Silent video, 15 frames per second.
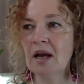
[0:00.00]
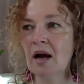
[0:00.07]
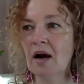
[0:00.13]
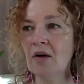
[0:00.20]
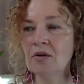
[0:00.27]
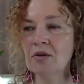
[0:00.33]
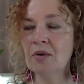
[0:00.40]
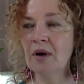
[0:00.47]

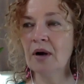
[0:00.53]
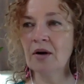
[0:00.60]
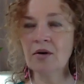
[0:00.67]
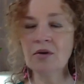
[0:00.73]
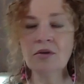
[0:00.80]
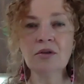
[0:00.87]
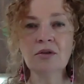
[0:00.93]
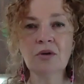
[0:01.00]
how you are
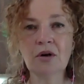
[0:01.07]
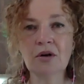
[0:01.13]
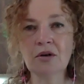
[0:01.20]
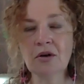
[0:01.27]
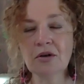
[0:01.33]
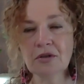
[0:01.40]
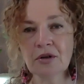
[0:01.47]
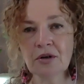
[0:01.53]
good or
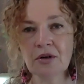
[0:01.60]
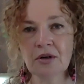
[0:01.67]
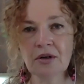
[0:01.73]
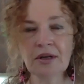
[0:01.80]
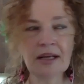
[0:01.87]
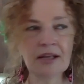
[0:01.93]
not good,